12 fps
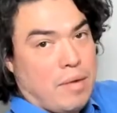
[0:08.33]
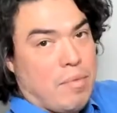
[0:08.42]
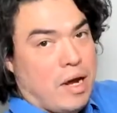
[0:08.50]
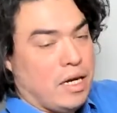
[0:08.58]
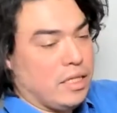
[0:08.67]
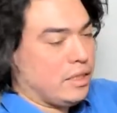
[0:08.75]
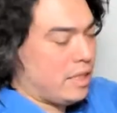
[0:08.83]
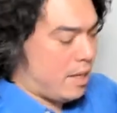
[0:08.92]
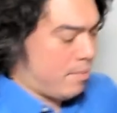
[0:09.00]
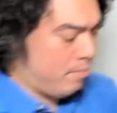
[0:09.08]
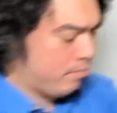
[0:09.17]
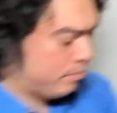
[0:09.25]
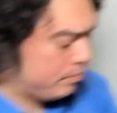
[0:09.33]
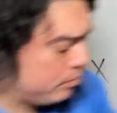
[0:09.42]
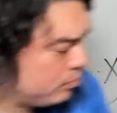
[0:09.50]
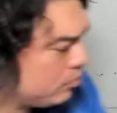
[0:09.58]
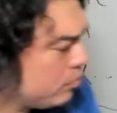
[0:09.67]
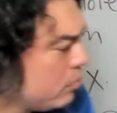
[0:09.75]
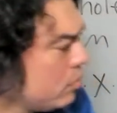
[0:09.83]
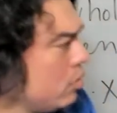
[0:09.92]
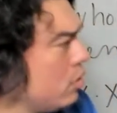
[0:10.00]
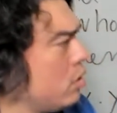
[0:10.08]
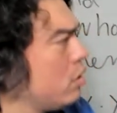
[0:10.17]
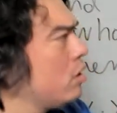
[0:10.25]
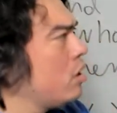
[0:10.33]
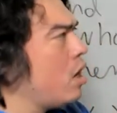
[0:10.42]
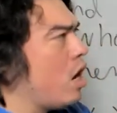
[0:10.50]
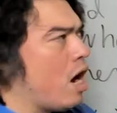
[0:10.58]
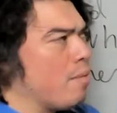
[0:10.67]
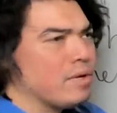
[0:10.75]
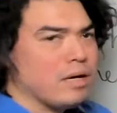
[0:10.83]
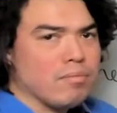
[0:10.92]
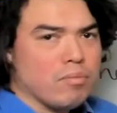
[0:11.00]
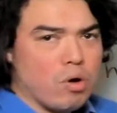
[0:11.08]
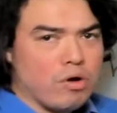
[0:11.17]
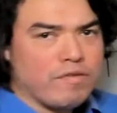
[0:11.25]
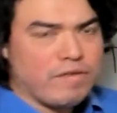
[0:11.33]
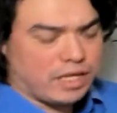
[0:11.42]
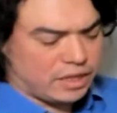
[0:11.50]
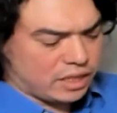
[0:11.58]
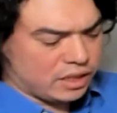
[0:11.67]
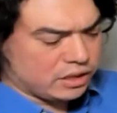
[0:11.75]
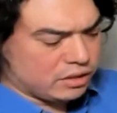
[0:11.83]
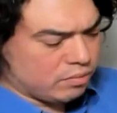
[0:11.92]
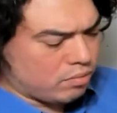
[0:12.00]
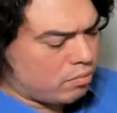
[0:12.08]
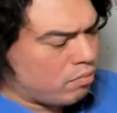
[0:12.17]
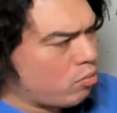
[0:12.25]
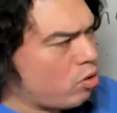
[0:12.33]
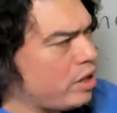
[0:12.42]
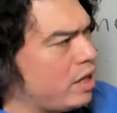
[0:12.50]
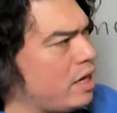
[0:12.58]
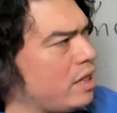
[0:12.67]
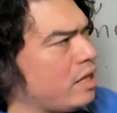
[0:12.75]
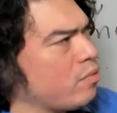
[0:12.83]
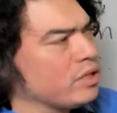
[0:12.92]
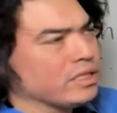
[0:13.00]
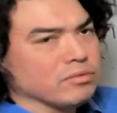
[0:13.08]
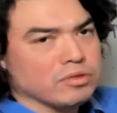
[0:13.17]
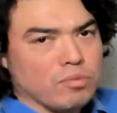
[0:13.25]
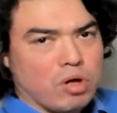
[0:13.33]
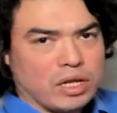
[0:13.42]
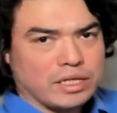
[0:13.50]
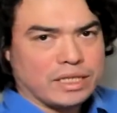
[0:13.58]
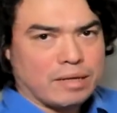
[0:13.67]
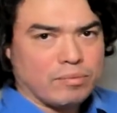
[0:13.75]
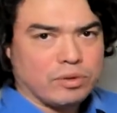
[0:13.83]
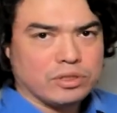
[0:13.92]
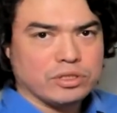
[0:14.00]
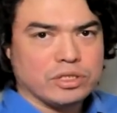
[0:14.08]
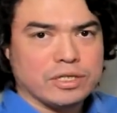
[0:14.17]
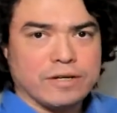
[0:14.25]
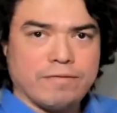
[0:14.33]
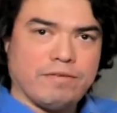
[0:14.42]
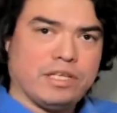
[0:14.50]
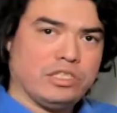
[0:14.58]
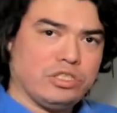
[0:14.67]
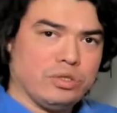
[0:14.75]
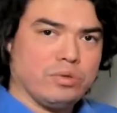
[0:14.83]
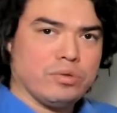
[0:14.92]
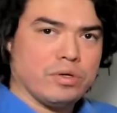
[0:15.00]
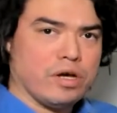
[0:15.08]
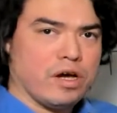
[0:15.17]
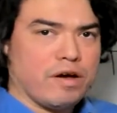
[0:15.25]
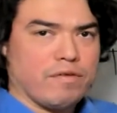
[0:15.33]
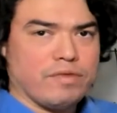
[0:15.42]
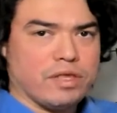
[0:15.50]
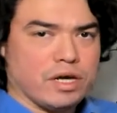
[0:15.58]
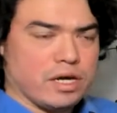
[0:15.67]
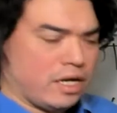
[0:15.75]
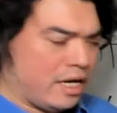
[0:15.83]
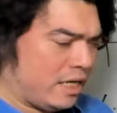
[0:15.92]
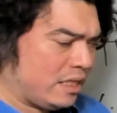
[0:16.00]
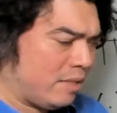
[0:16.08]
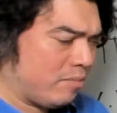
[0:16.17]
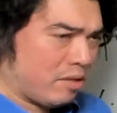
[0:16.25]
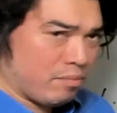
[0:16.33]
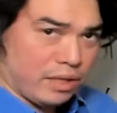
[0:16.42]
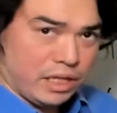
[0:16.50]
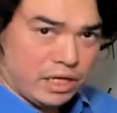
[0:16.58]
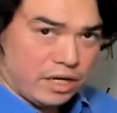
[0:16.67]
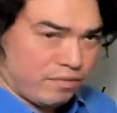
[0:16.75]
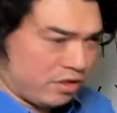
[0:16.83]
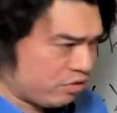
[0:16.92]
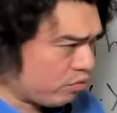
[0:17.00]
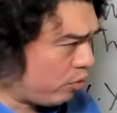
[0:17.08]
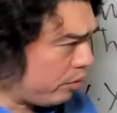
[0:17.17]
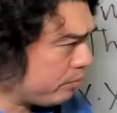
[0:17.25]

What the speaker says: minus m. I'm going to motivate this more than anything with some small examples to convince you of the acceptability of this rule.